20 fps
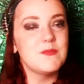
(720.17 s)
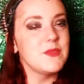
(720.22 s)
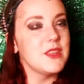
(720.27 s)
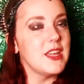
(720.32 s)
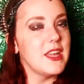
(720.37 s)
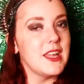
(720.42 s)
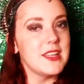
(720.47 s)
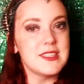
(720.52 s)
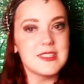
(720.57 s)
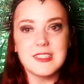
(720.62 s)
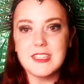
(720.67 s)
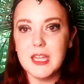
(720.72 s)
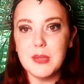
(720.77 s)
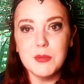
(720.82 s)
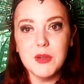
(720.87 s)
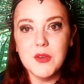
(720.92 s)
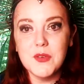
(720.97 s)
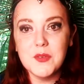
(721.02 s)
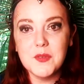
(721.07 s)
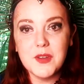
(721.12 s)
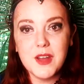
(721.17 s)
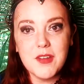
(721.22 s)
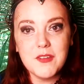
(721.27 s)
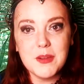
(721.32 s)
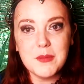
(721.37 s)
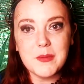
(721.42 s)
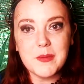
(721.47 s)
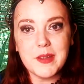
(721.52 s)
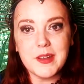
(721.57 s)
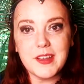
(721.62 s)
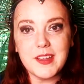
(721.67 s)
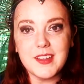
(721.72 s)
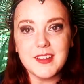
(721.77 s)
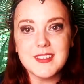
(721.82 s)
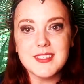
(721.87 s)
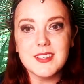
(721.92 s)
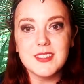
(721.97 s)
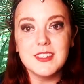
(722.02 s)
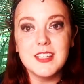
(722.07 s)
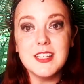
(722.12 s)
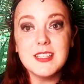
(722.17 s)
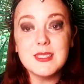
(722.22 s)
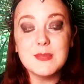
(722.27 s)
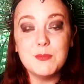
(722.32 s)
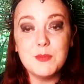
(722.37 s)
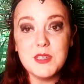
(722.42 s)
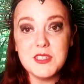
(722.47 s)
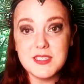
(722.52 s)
it's game over for everybody. So let's be